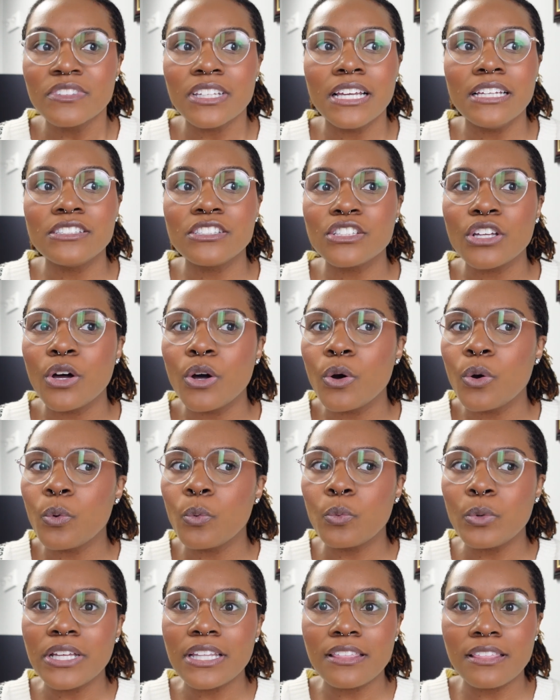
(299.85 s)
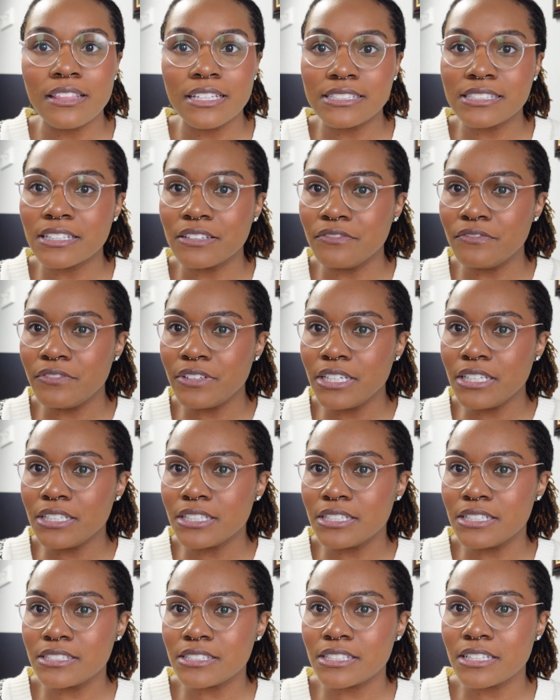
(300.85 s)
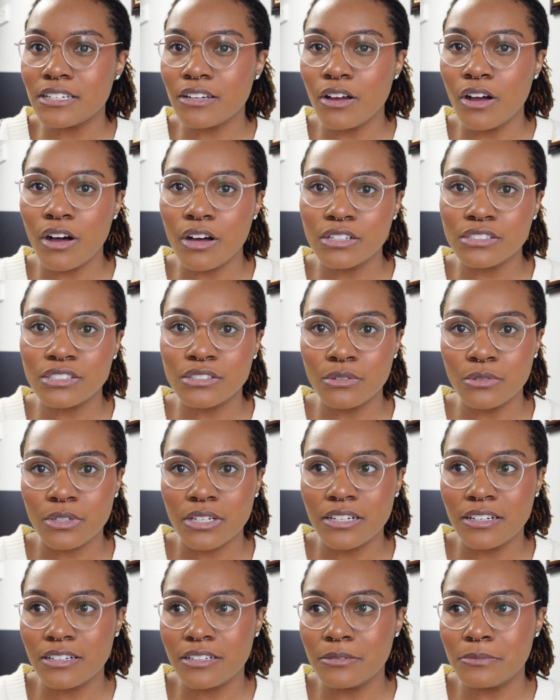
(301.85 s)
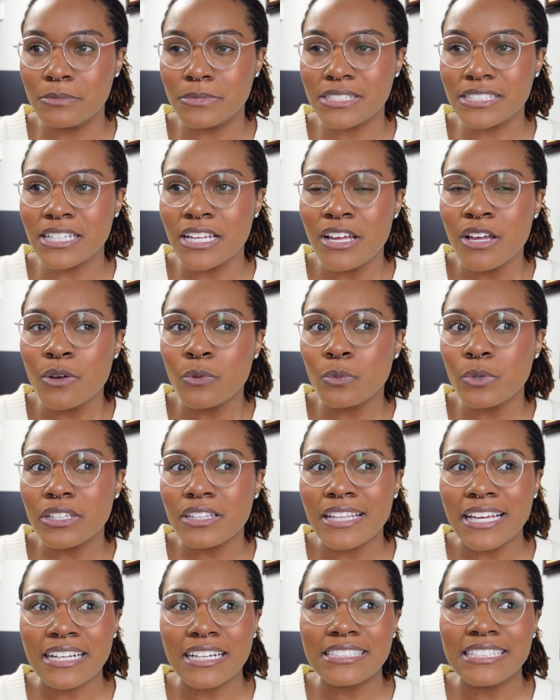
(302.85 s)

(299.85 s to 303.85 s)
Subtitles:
And so with this convenience, it also comes with like a